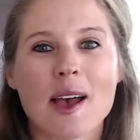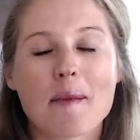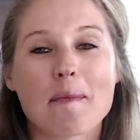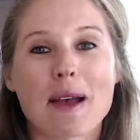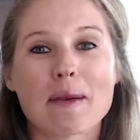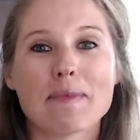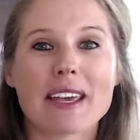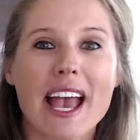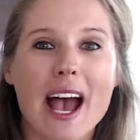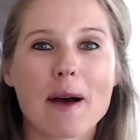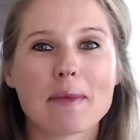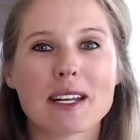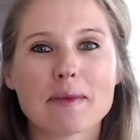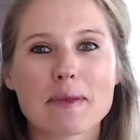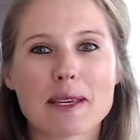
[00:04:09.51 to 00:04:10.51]
might be how
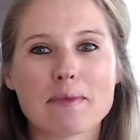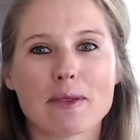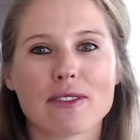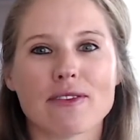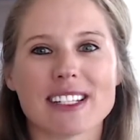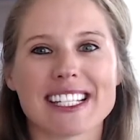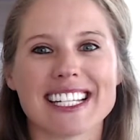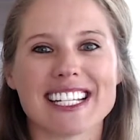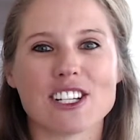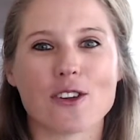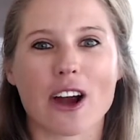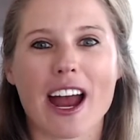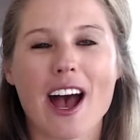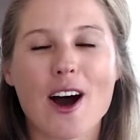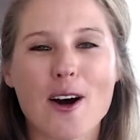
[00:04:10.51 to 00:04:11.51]
many people visited your
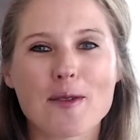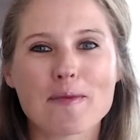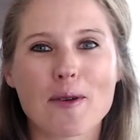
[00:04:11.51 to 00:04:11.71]
help